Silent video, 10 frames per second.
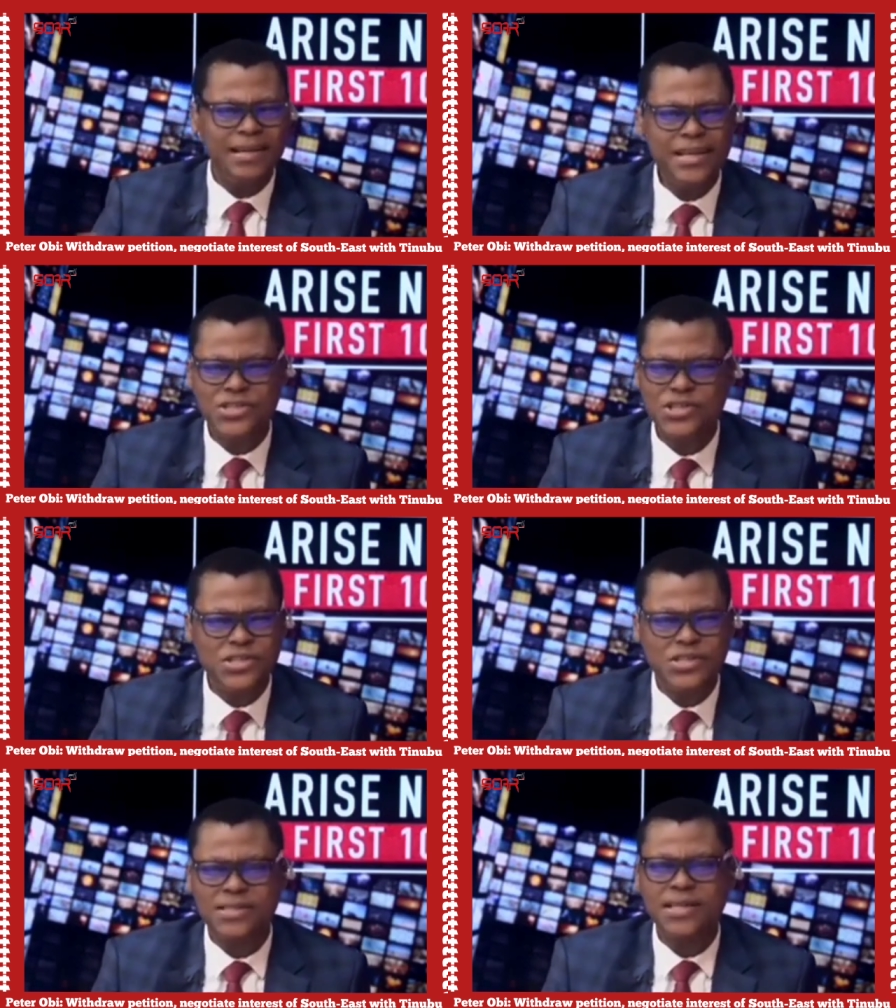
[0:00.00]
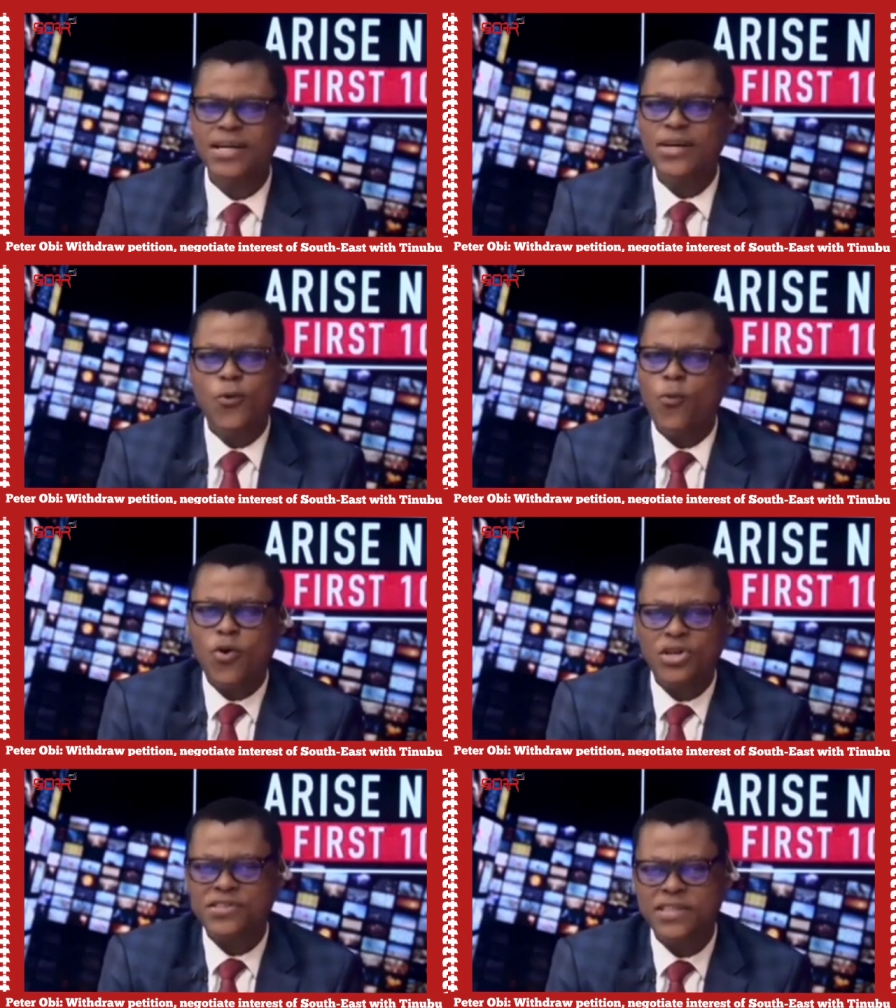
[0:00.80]
Let's just
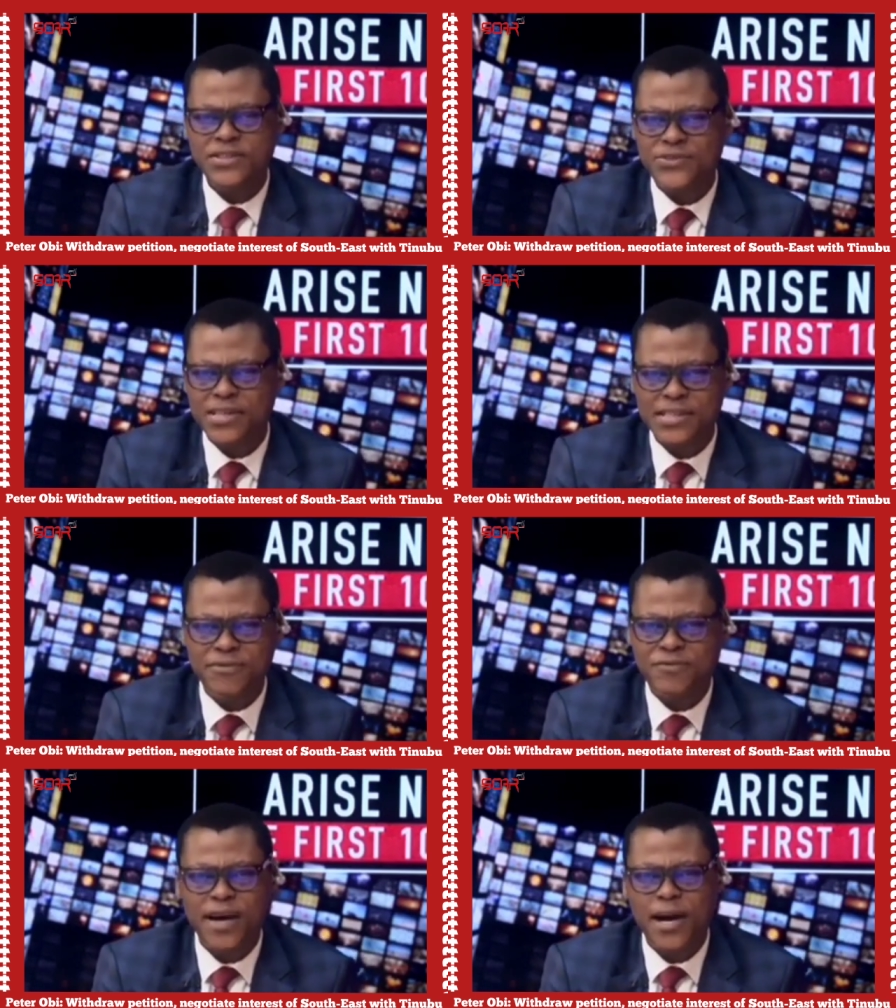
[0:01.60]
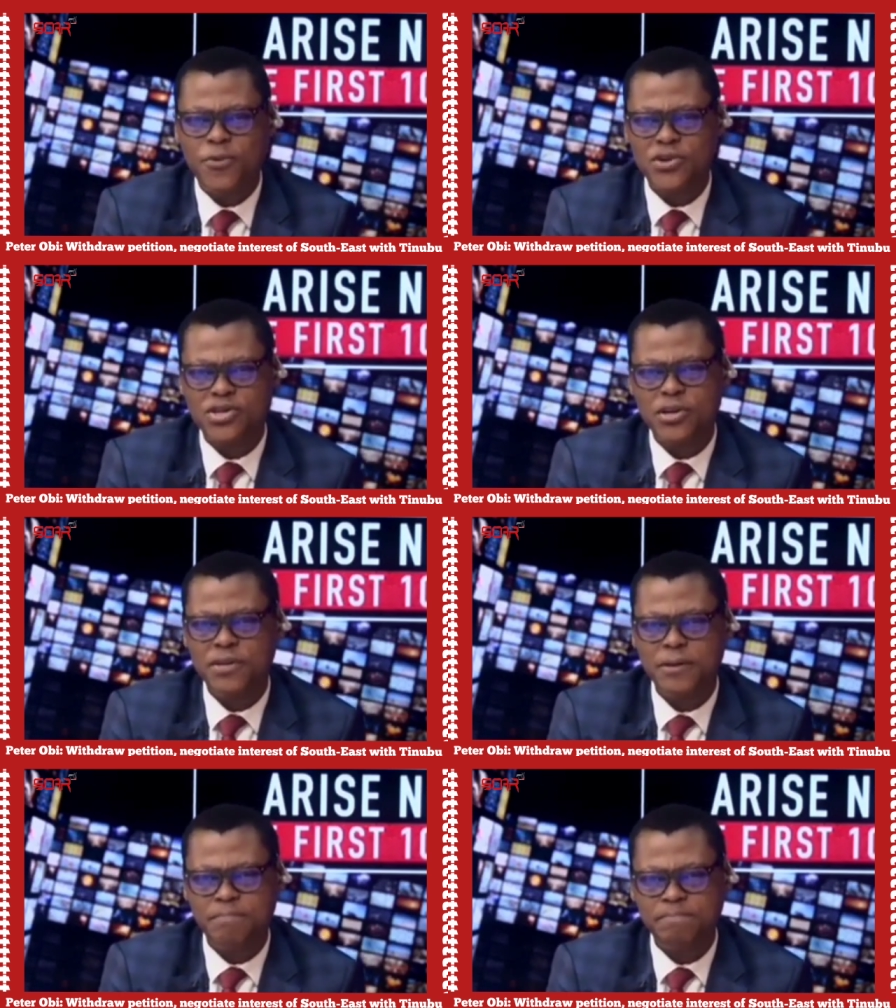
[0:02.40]
watch the interesting fireworks coming up.